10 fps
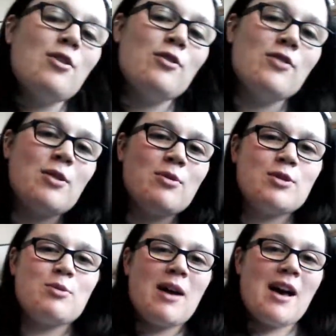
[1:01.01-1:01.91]
you as
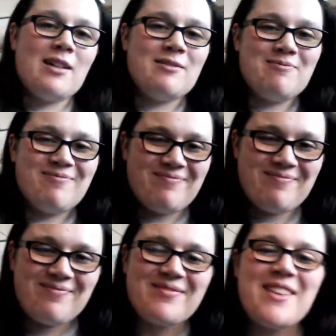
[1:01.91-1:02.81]
well.
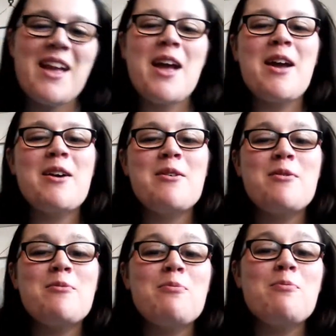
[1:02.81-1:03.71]

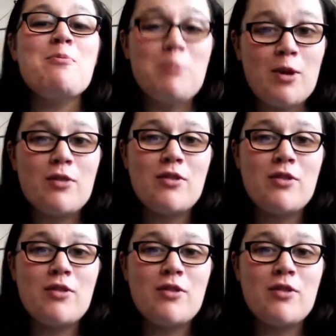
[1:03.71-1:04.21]
Moving